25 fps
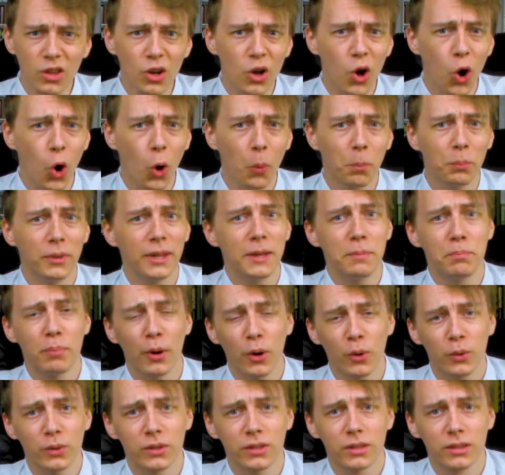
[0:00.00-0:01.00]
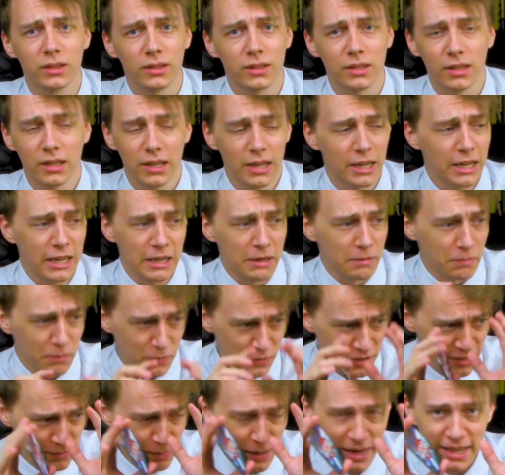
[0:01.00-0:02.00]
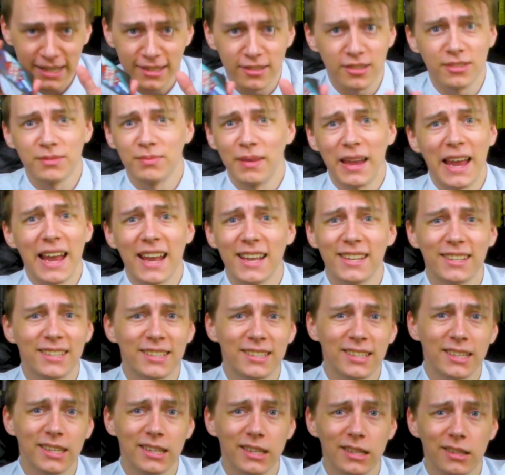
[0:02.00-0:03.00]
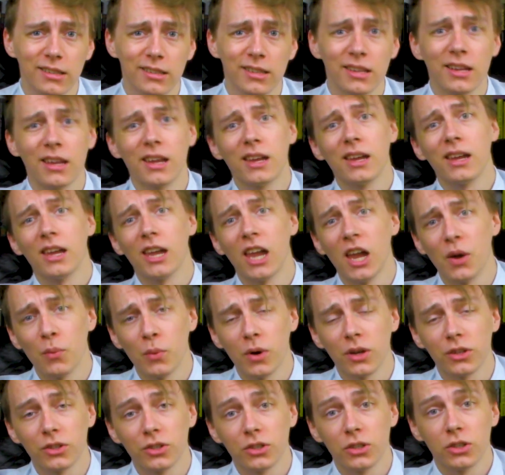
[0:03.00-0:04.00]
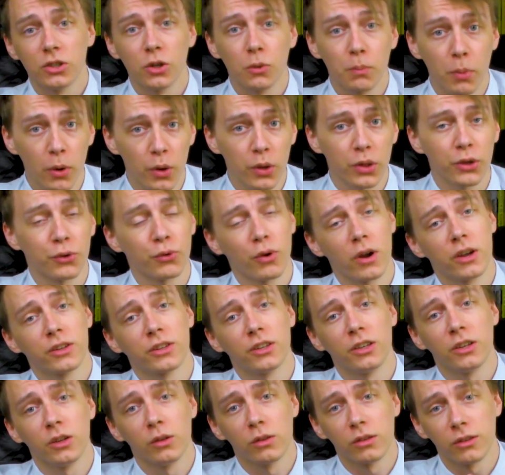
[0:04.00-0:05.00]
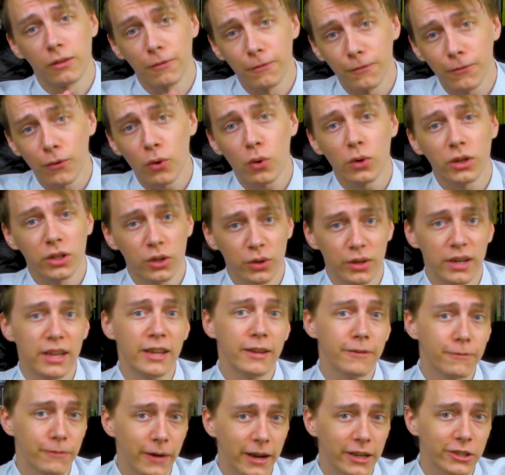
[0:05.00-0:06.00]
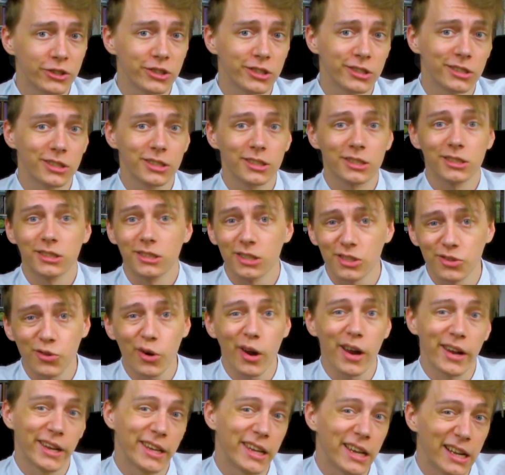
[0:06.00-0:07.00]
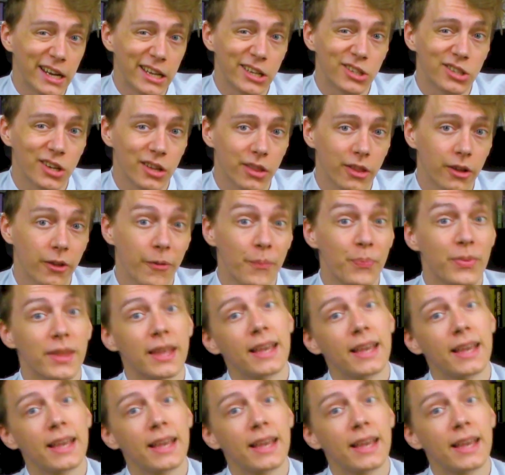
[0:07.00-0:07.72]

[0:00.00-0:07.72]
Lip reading: omnipotent space entities in which you're both trying to use the 4 unique factions to try and kill each other.